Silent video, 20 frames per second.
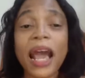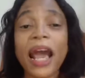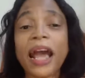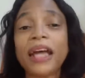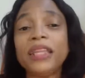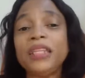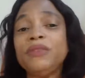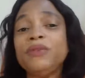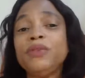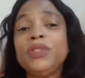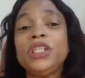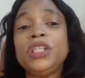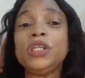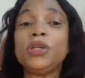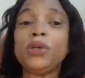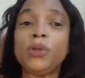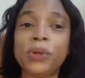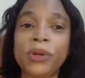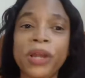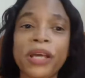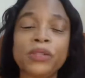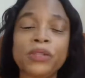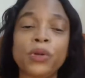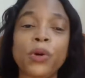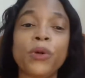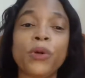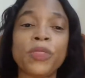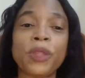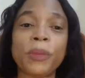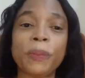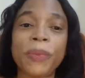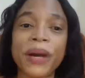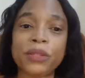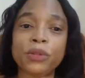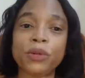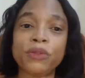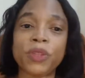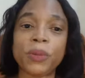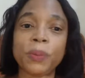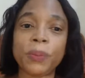and even ignorance on the
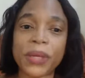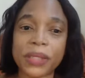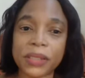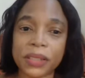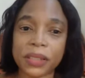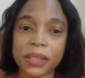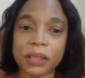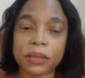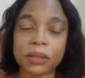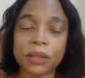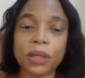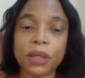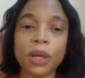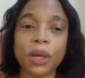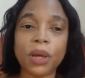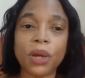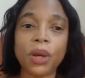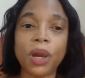part of the person